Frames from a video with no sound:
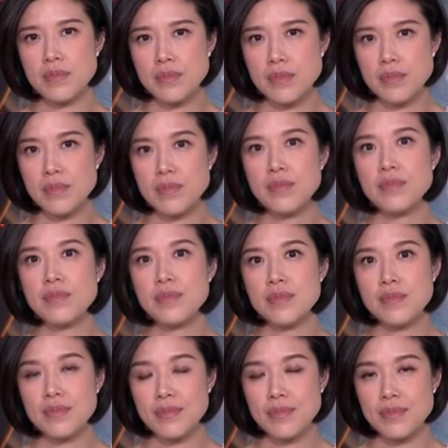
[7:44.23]

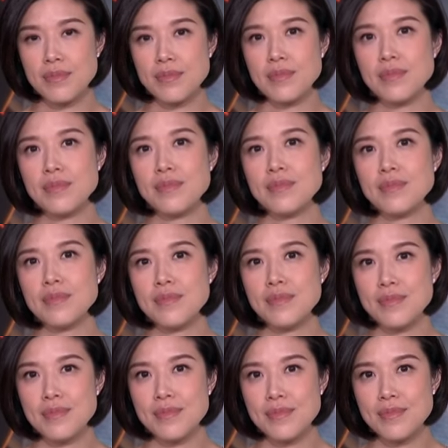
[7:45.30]

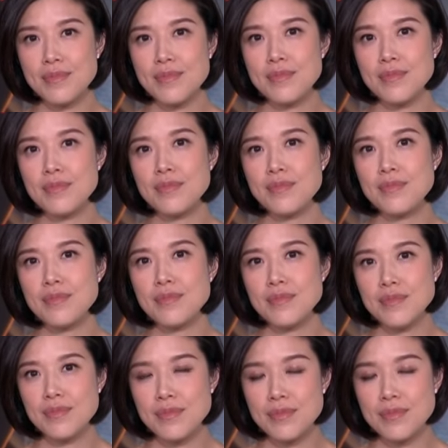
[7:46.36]

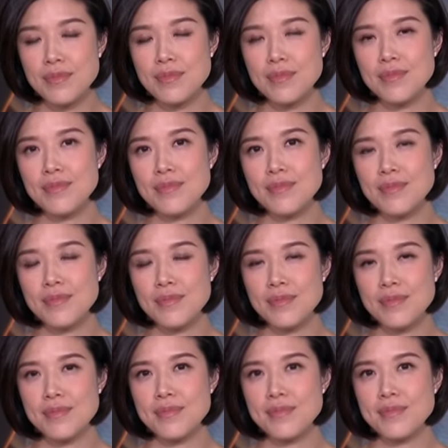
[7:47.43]

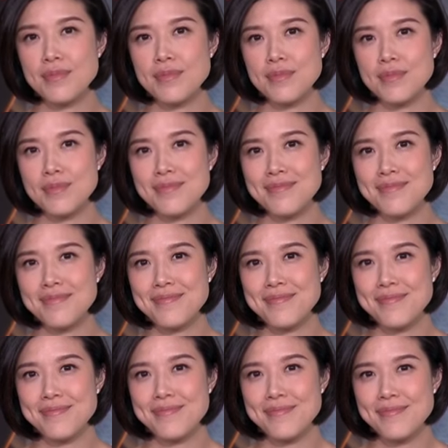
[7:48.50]

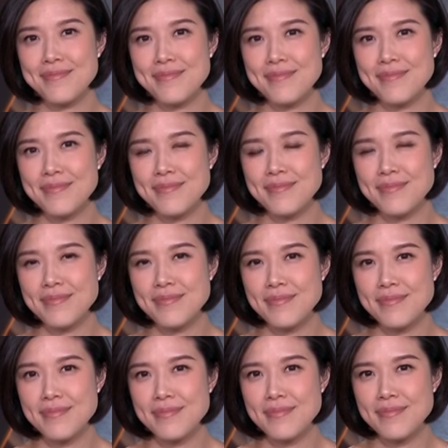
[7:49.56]

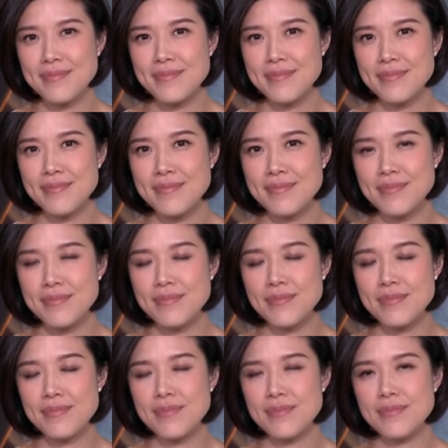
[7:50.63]

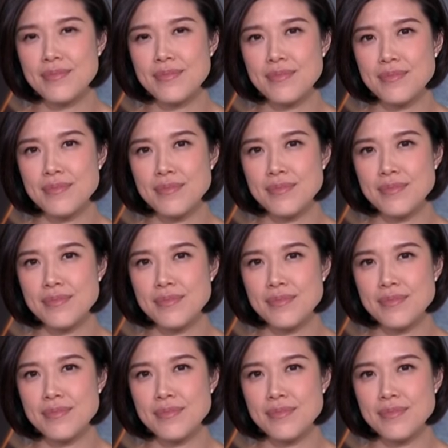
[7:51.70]
[no speech]